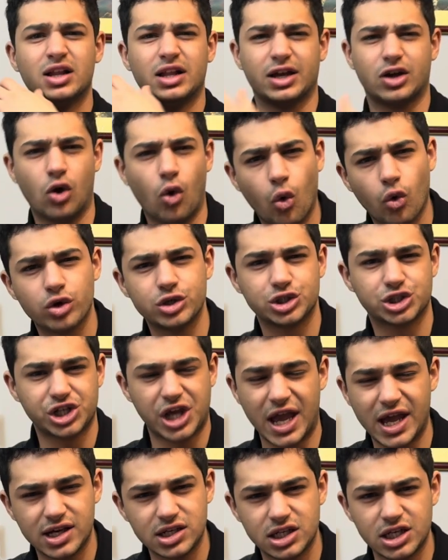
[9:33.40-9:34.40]
like orange
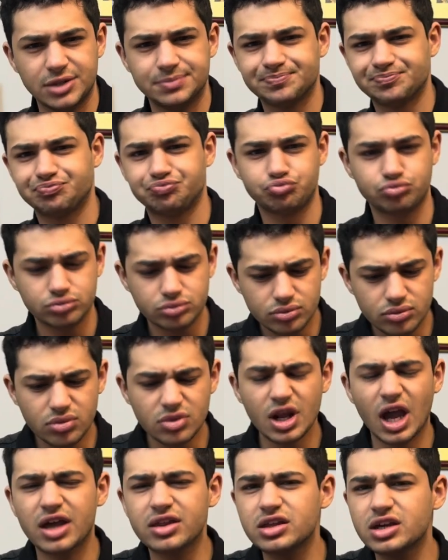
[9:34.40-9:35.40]
candy.
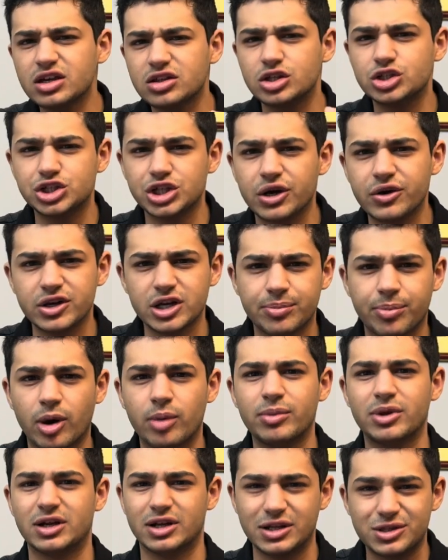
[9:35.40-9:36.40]
I think in the cherry
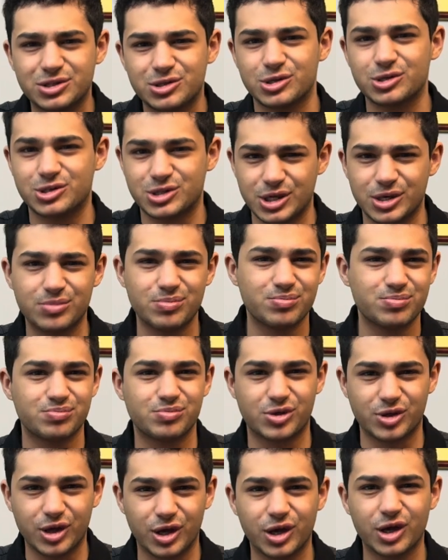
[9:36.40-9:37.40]
department, it's the same
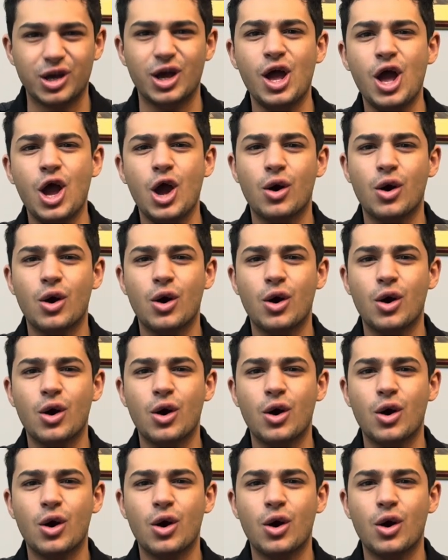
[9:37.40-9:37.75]
thing.